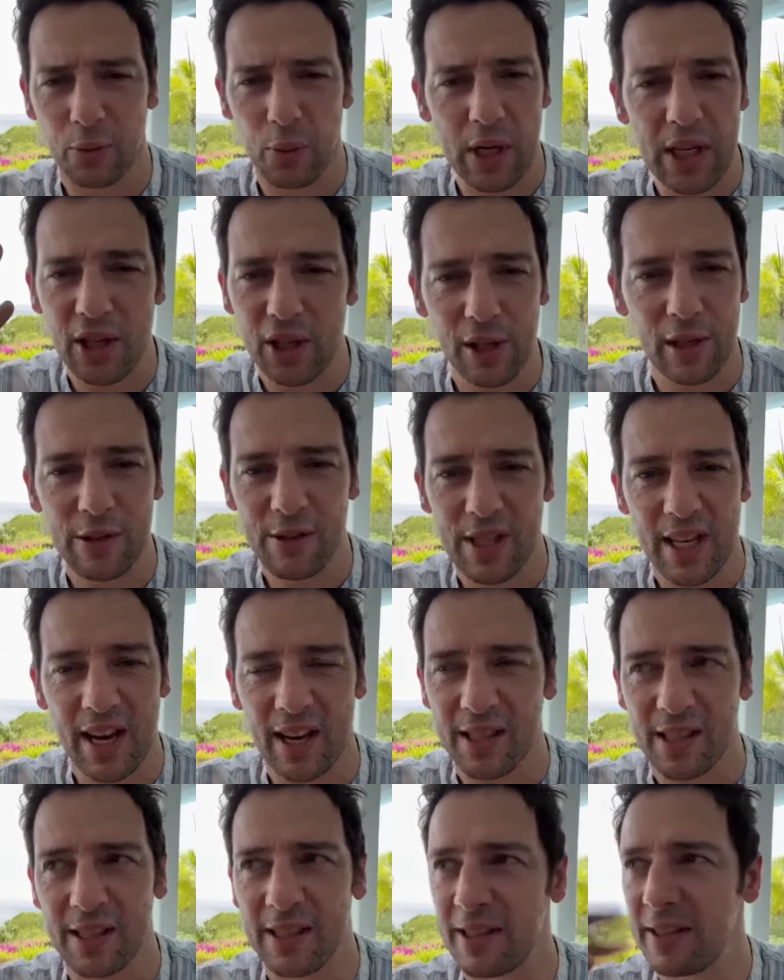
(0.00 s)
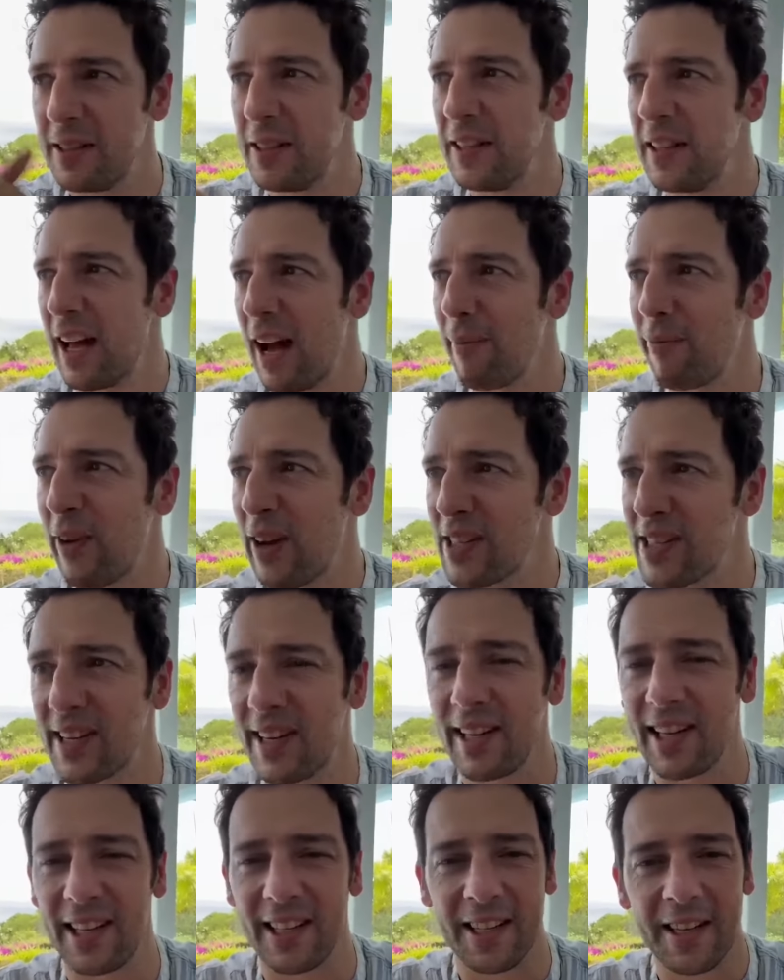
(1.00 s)
When did you lose the accent? I'm
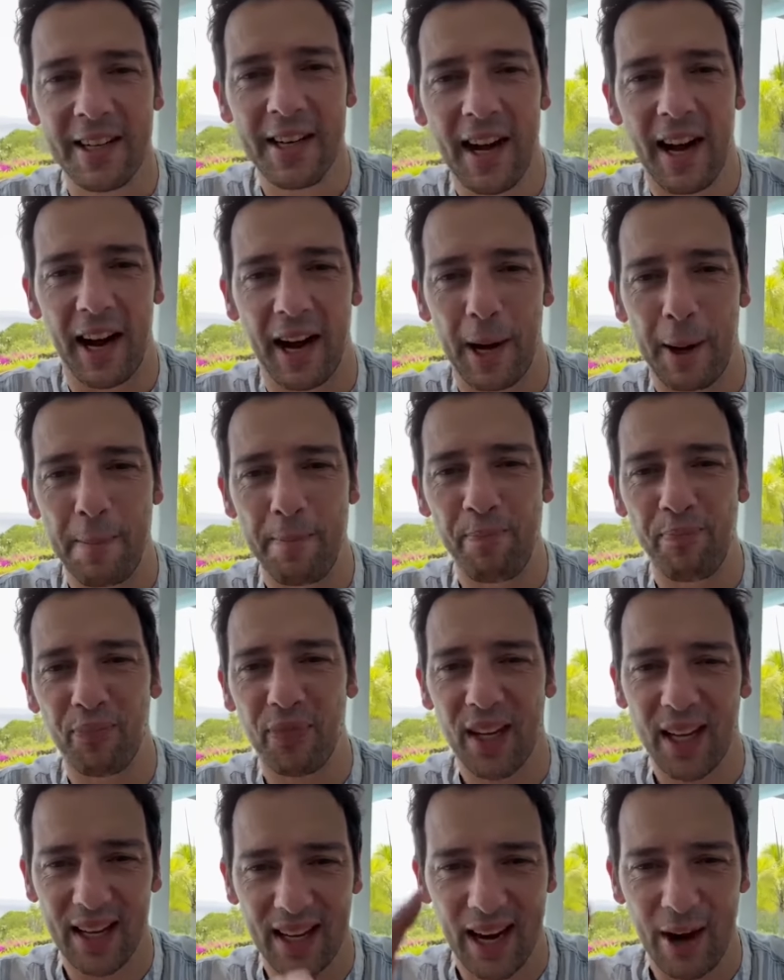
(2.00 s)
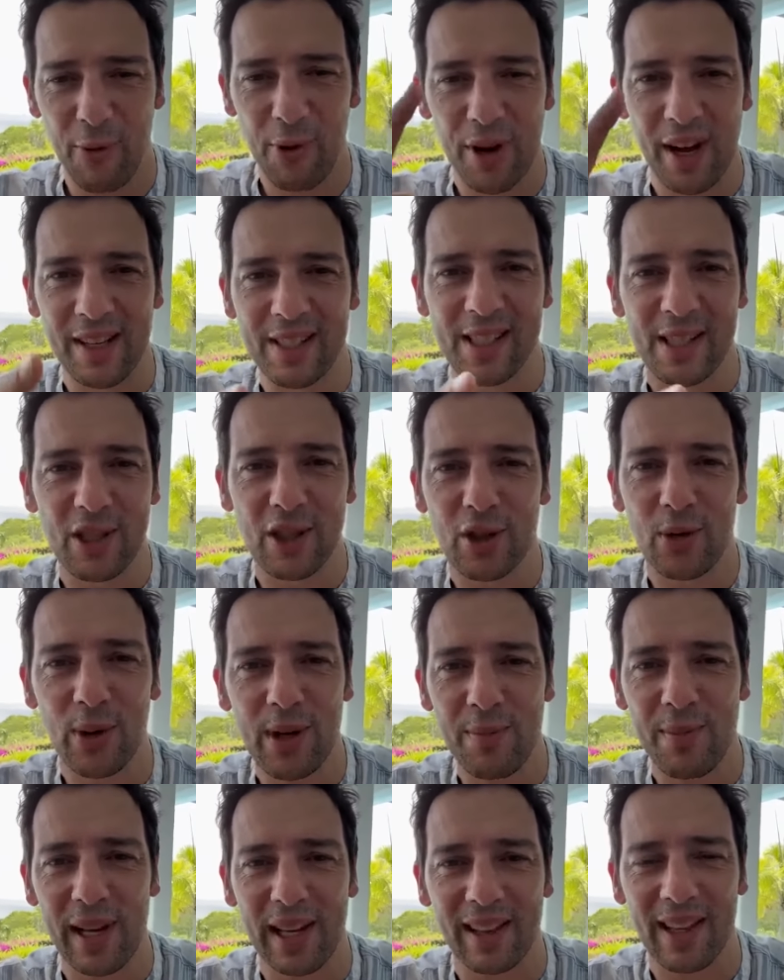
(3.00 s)
fascinated. I want answers.
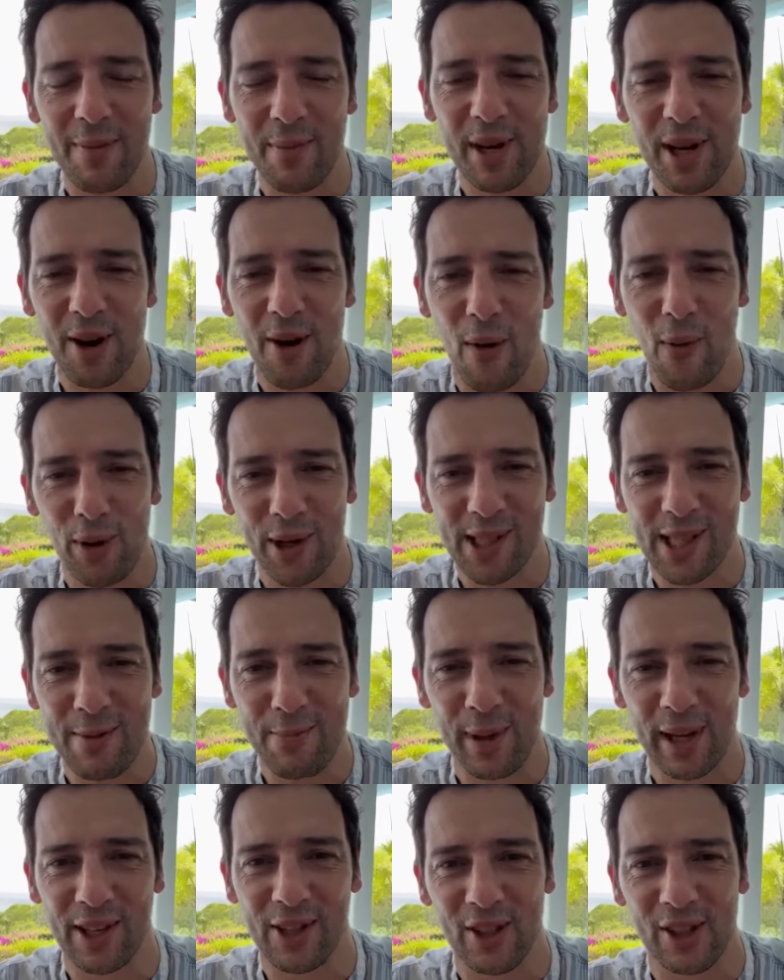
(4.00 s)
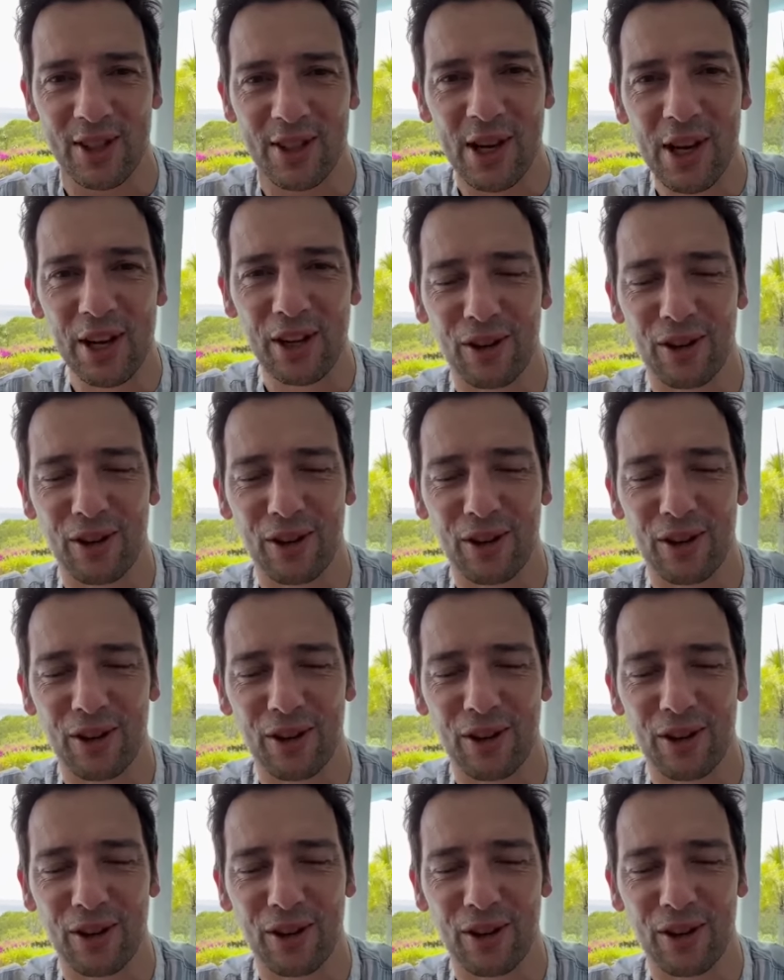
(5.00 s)
Tweet me. Let me know. I want to see pictures.